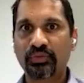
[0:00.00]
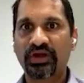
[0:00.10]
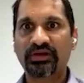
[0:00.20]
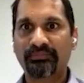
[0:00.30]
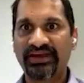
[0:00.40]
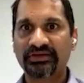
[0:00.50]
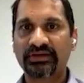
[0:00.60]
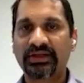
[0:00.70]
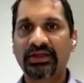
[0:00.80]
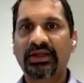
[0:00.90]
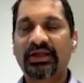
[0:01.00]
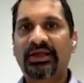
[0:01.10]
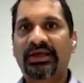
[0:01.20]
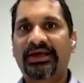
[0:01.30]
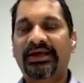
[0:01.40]
to work better,
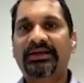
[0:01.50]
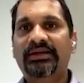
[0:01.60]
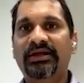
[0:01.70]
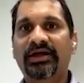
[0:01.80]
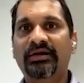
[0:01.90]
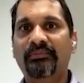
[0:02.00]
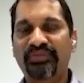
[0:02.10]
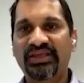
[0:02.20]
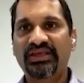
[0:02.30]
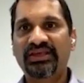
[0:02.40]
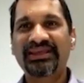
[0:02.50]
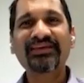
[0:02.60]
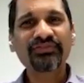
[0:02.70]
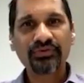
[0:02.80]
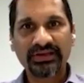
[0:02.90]
and B,
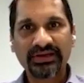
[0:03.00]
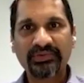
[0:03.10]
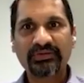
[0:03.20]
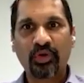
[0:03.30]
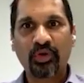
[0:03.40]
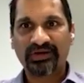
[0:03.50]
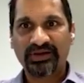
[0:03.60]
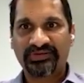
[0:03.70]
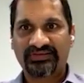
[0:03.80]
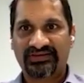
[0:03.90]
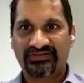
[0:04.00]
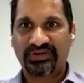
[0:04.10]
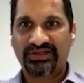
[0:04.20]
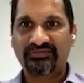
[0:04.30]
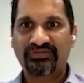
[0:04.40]
gives you a little bit more purpose as
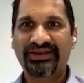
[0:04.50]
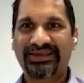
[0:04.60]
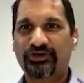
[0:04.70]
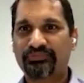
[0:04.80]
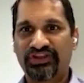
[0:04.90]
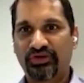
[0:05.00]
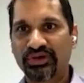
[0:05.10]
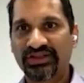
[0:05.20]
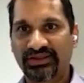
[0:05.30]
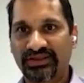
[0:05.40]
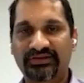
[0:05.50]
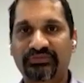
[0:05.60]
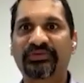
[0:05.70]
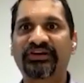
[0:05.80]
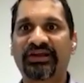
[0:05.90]
well. Work cannot be the only thing that
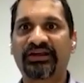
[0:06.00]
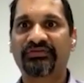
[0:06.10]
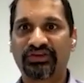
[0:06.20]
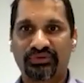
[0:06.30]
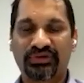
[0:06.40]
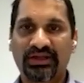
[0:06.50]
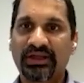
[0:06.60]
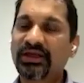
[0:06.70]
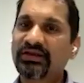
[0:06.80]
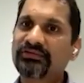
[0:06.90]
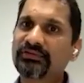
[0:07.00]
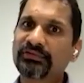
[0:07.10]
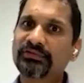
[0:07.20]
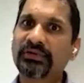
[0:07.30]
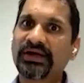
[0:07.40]
will be driving you.
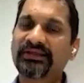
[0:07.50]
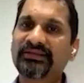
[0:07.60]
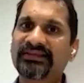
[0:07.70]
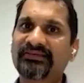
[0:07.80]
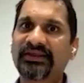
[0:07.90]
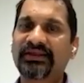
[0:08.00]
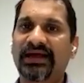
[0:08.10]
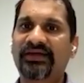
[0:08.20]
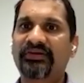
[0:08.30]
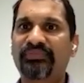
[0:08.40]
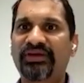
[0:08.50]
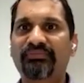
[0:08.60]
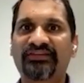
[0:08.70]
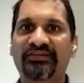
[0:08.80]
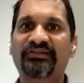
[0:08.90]
So I think that's the other
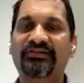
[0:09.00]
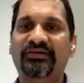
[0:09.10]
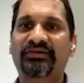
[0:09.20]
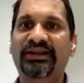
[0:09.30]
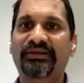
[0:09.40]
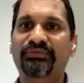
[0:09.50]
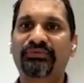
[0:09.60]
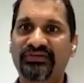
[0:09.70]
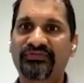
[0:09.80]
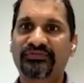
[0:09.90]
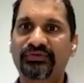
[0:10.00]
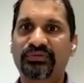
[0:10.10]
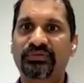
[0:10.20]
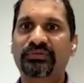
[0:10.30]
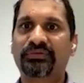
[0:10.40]
big message that I would give
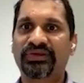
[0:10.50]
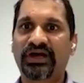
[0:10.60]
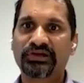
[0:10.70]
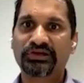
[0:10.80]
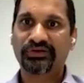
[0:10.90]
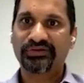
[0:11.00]
to younger